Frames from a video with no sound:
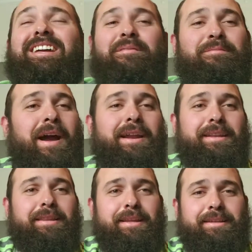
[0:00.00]
I'm
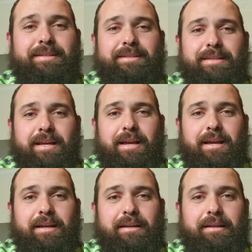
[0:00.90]
finding this is
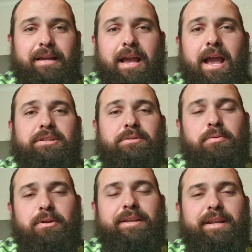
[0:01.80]
uh, actually
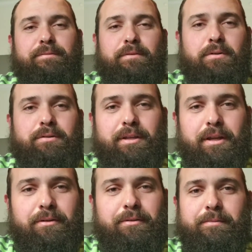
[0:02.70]
pretty difficult to
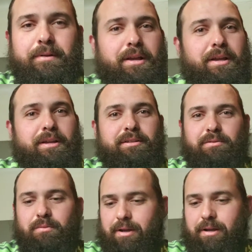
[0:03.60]
do to
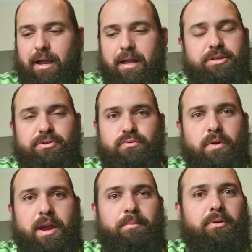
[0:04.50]
where I just
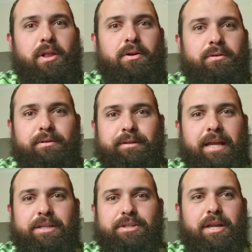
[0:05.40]
ramble on
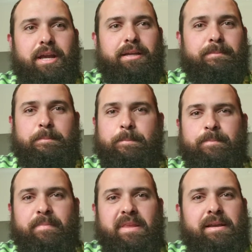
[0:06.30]
each day
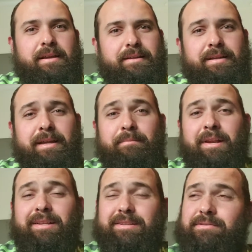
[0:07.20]
10
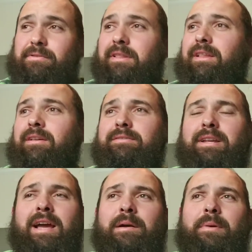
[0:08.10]
minutes is really long
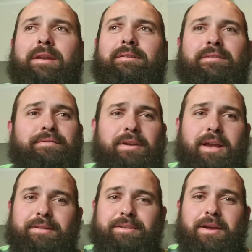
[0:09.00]
time I don't know if you
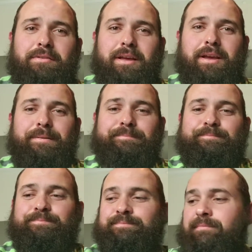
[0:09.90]
guys know that
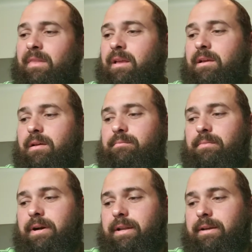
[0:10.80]

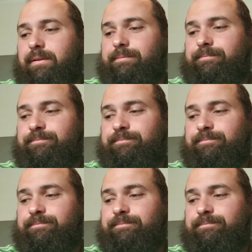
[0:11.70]
but uh,